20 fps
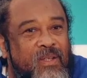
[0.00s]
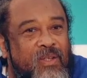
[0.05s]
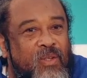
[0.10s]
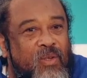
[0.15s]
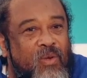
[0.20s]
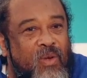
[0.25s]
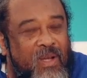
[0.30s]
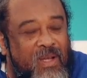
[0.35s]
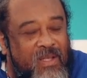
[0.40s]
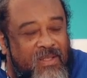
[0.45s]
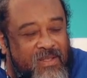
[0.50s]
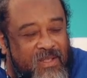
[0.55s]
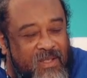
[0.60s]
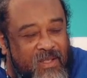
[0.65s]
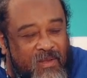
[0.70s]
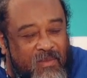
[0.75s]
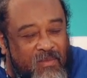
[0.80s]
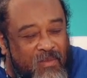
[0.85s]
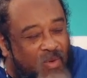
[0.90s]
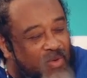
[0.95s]
You're
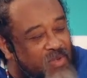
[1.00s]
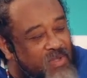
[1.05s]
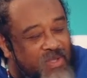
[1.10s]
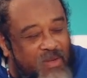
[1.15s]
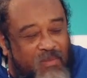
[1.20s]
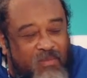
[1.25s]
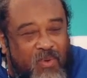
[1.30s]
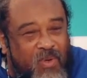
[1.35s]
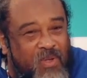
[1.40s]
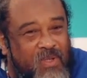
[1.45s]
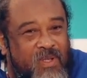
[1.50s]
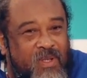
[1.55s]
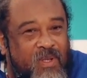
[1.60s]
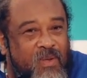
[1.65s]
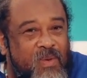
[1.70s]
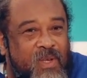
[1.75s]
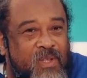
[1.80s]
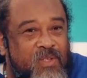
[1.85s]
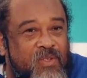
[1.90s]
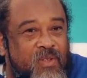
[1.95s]
asking the most important
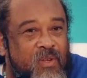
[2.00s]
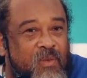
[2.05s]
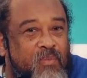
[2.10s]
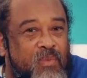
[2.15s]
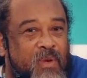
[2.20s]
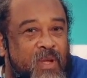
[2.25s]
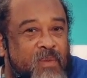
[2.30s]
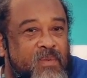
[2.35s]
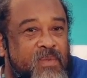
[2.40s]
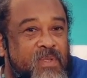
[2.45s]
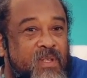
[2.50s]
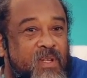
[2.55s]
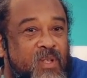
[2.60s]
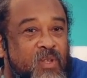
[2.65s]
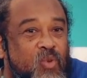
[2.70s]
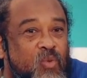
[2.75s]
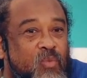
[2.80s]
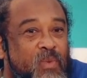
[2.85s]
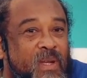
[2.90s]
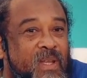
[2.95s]
question perhaps in the
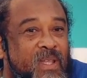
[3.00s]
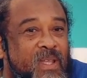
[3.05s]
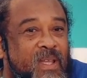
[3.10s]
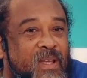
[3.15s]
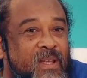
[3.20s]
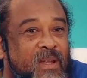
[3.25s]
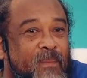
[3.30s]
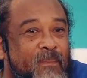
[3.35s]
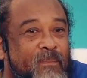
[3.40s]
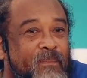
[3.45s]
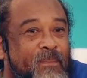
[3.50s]
human kingdom.